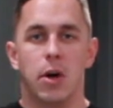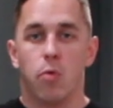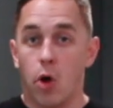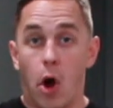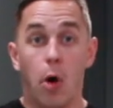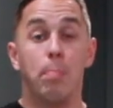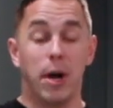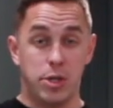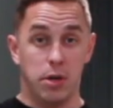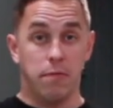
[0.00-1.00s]
were all
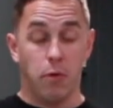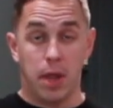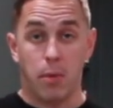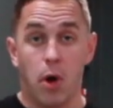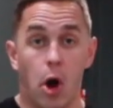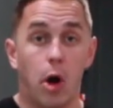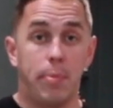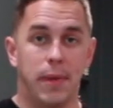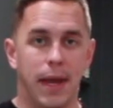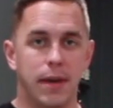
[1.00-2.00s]
budgeted for, they were
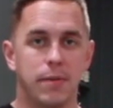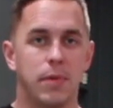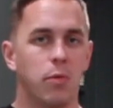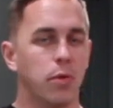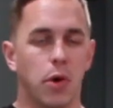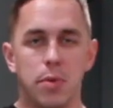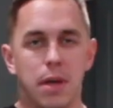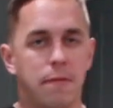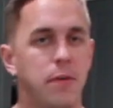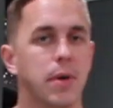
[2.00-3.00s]
all planned, with
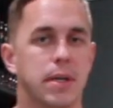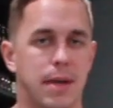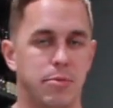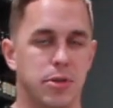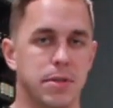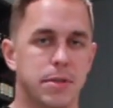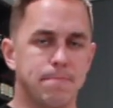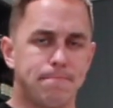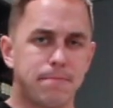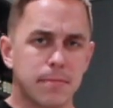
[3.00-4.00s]
only a few exceptions.